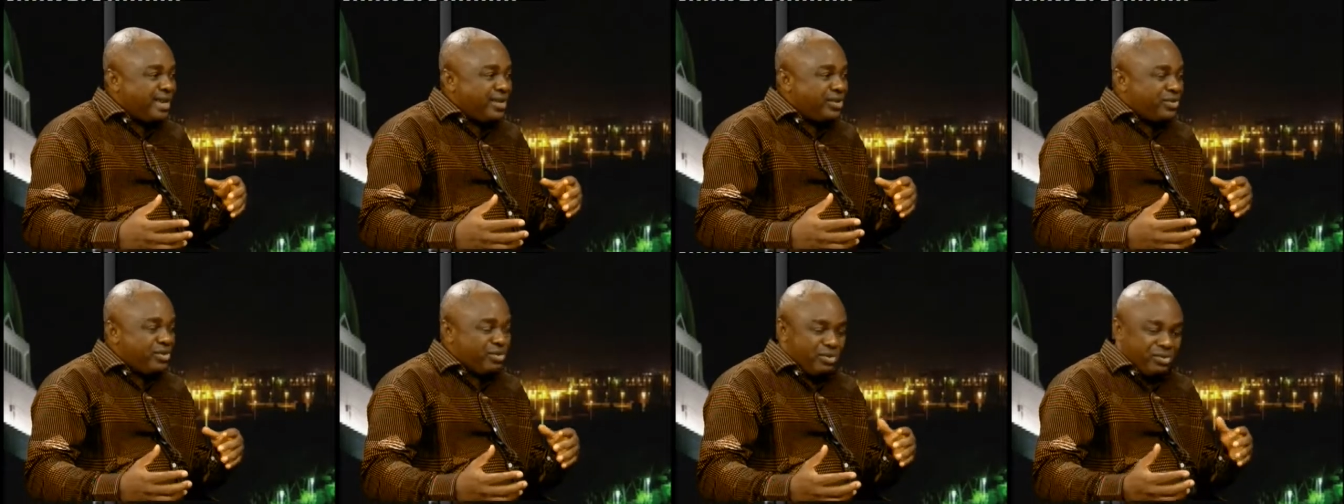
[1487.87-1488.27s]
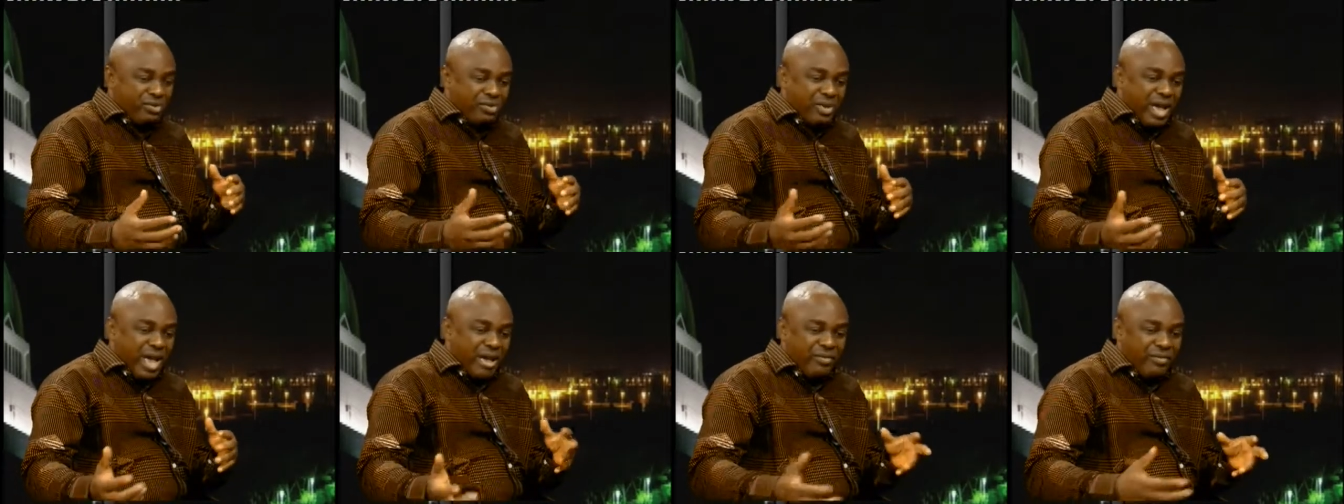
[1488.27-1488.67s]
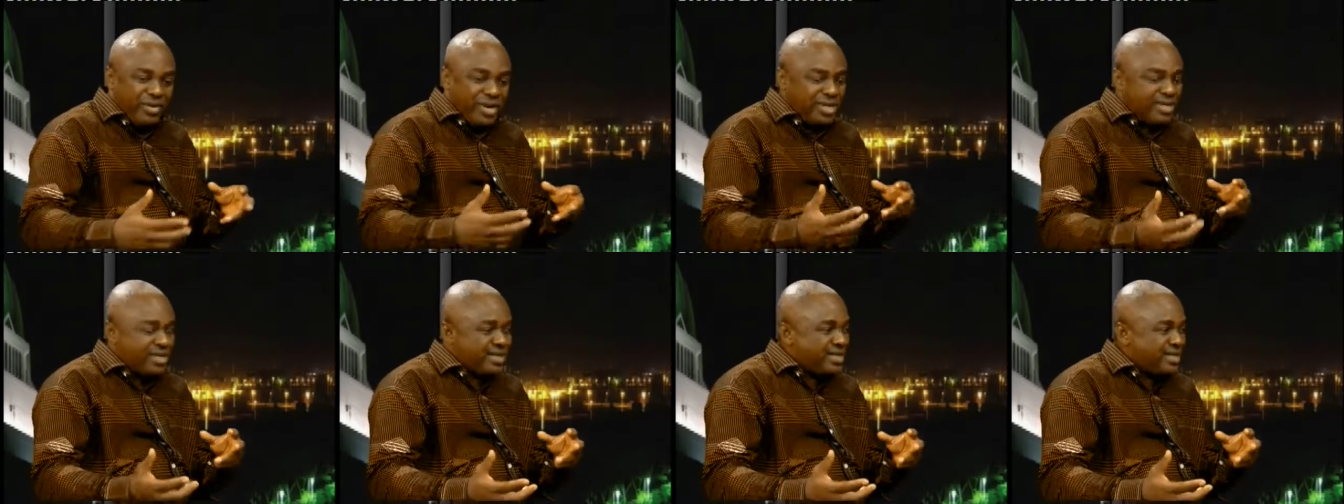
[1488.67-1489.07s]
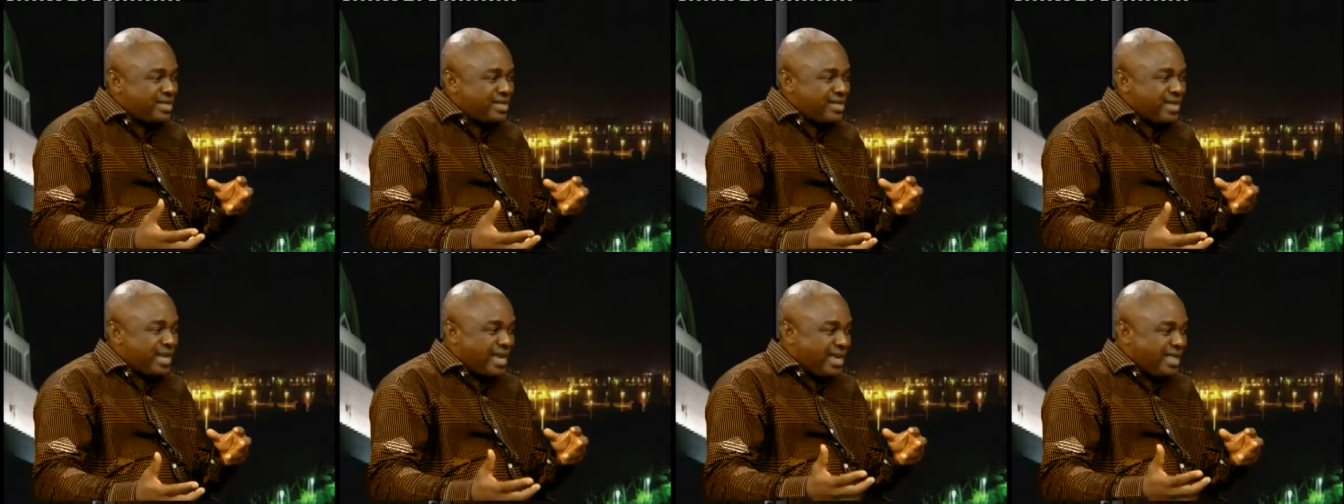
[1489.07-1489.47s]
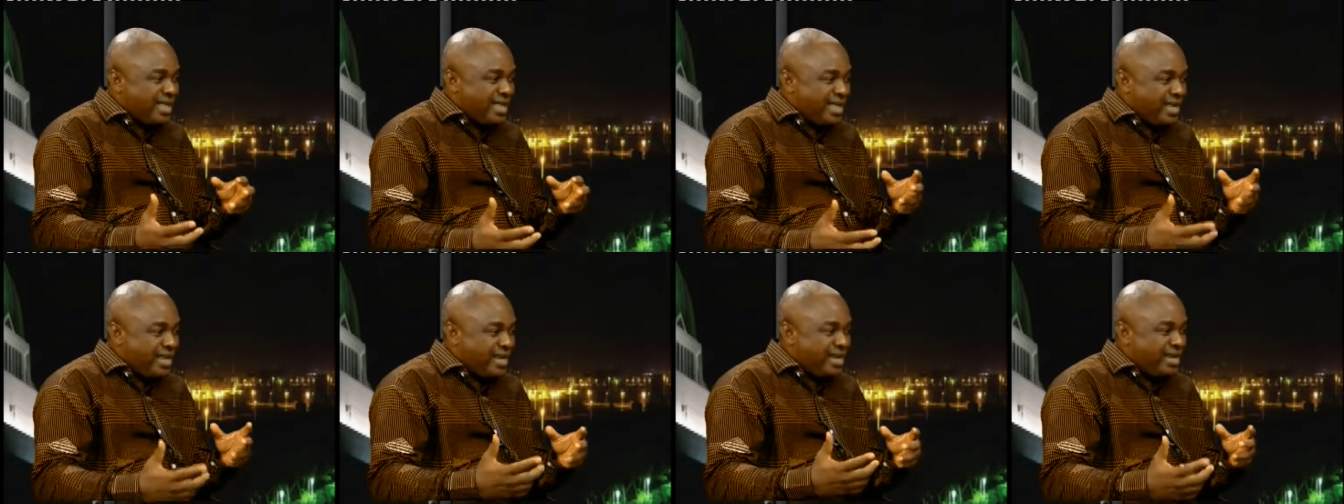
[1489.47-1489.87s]
to, to harvest and
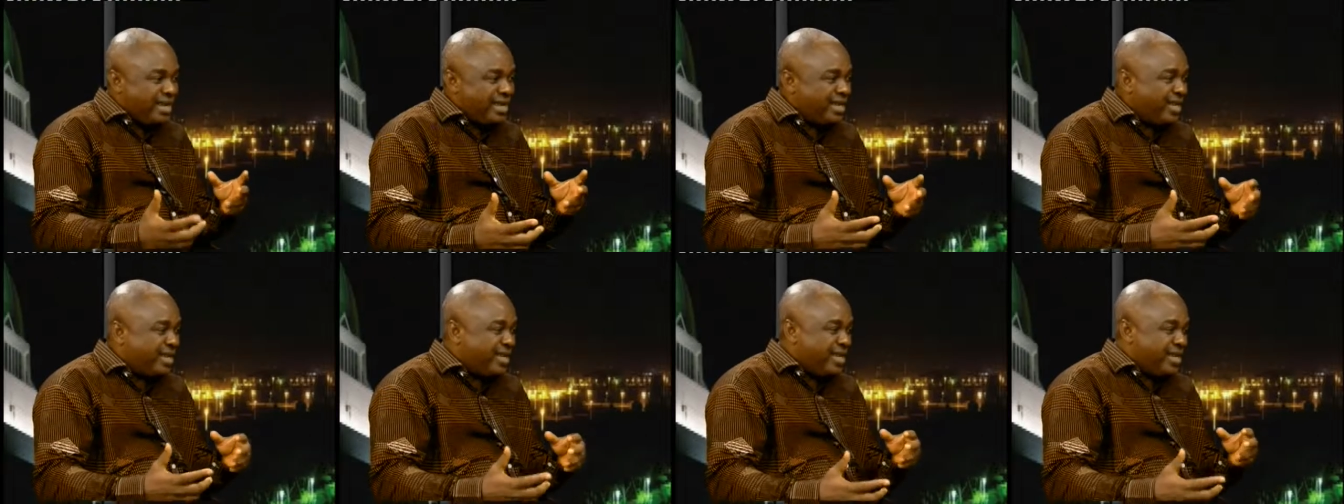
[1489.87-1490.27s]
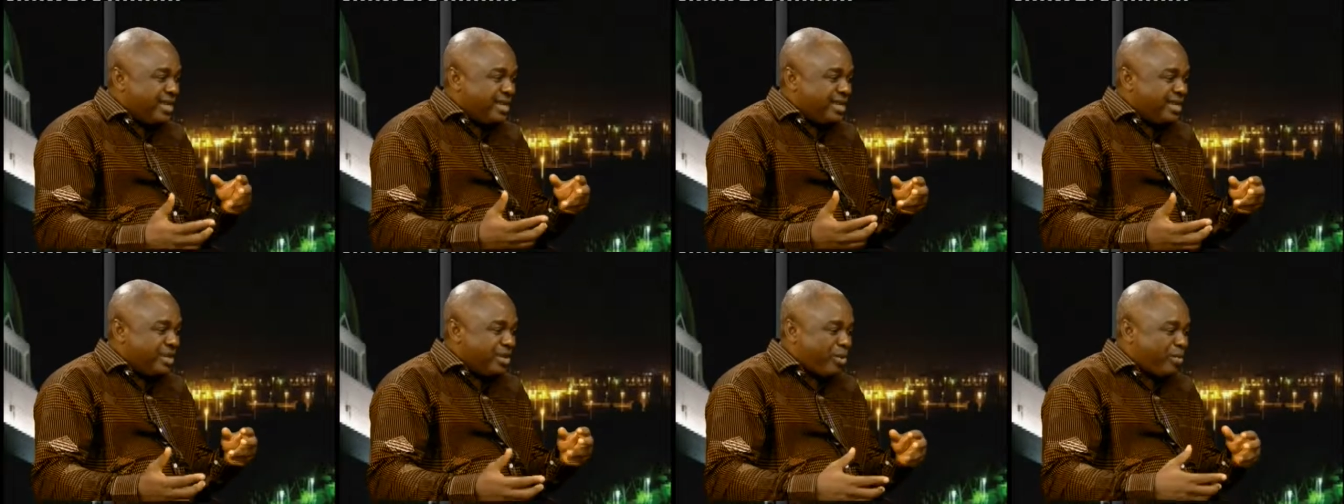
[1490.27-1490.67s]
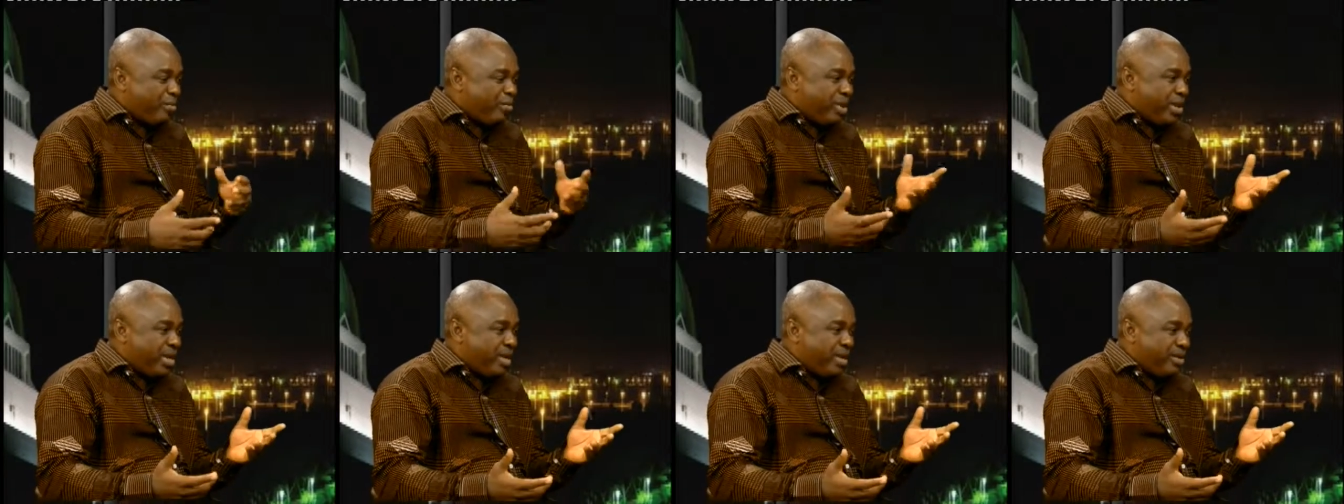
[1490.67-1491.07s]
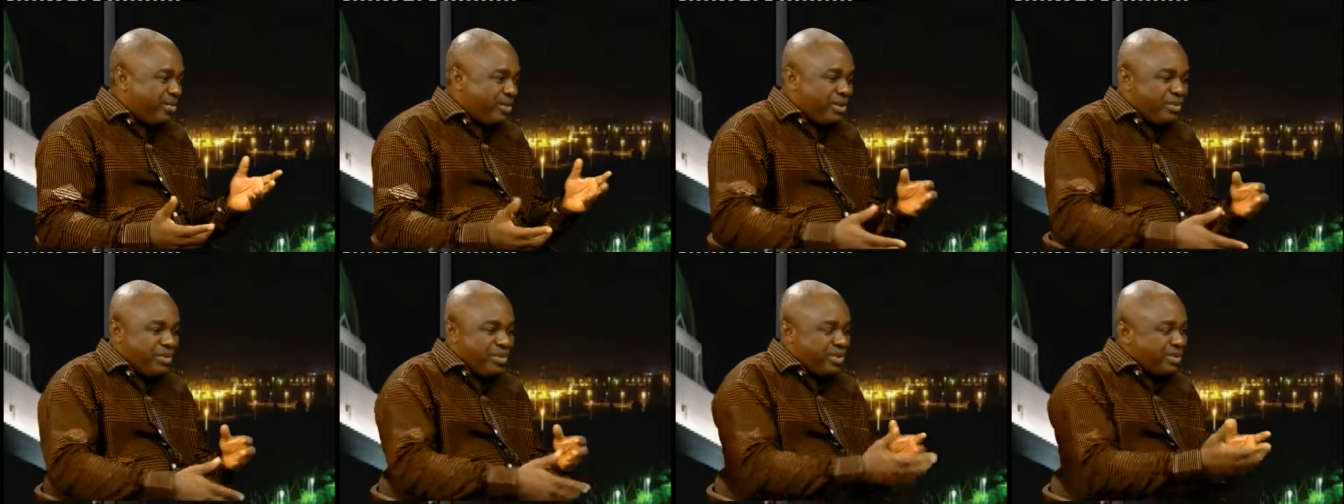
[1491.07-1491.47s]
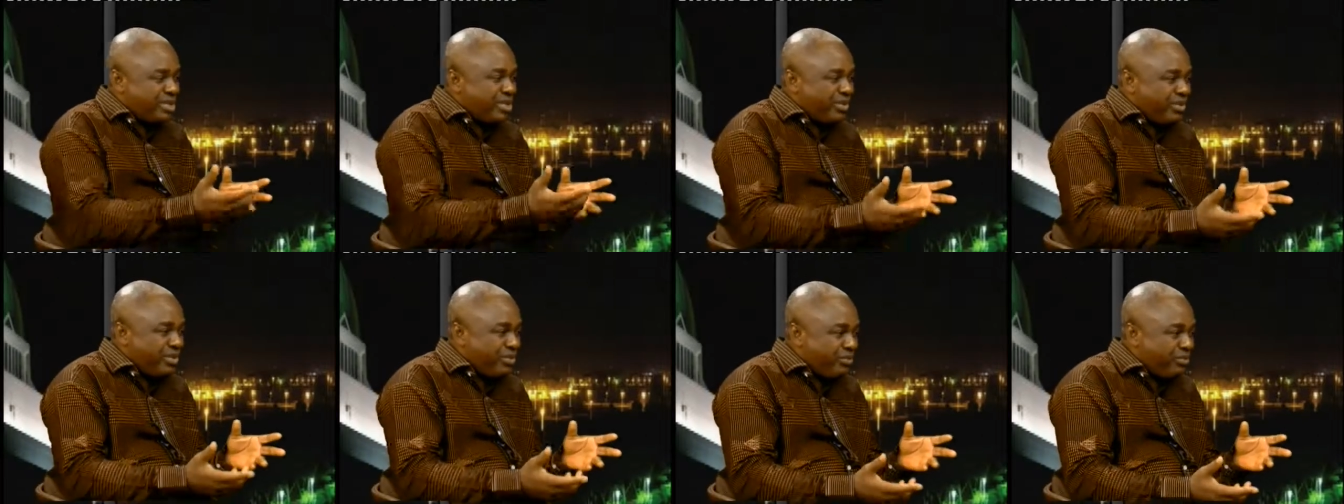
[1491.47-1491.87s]
then not pay them, maybe just
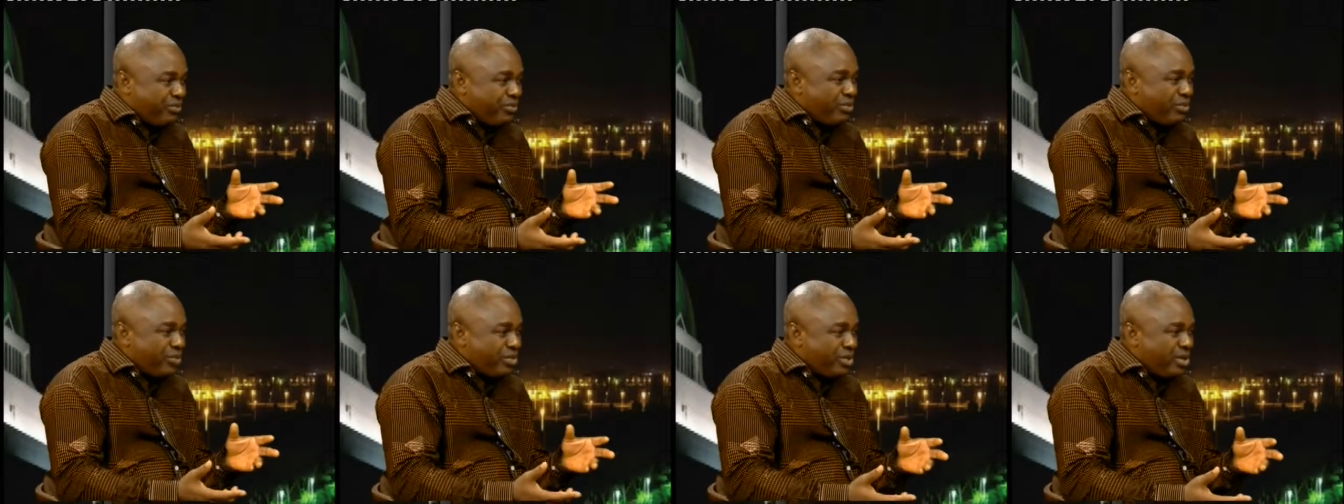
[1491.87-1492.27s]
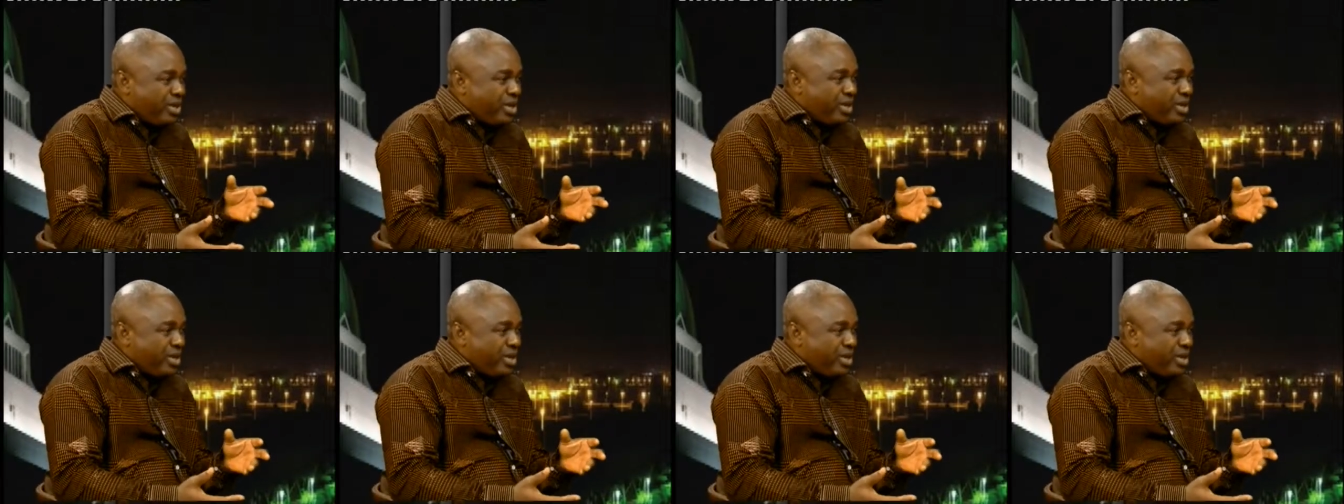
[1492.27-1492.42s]
give them food,